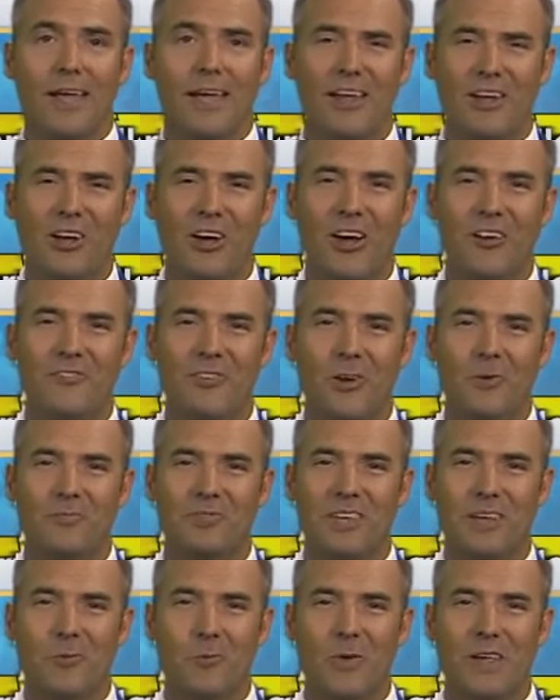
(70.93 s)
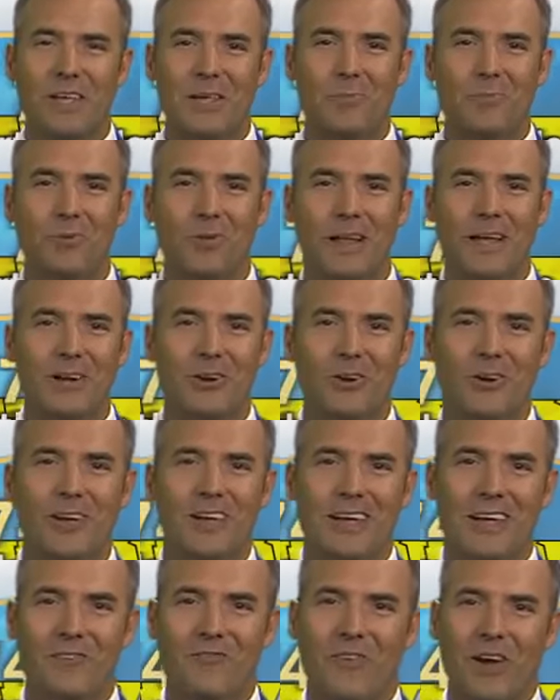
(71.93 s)
and I'll have your updated weekend planner
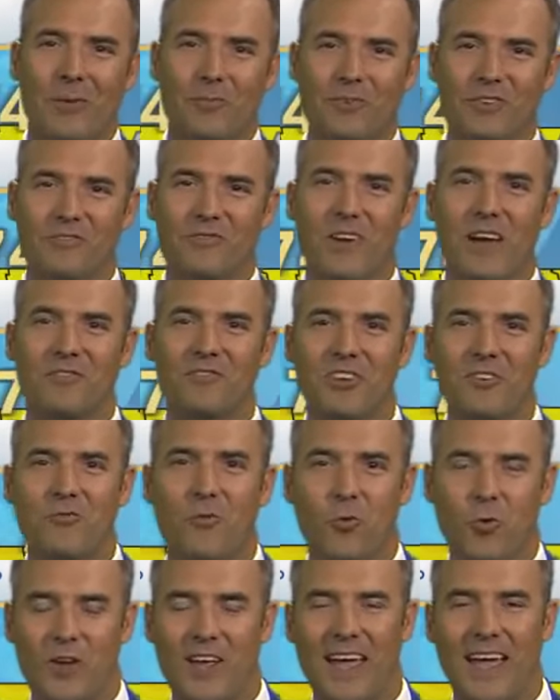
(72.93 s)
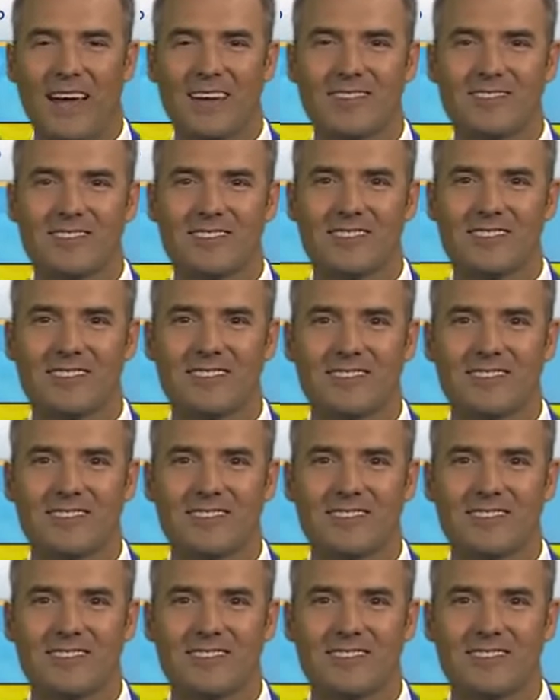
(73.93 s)
and 5 plus 5 day forecast.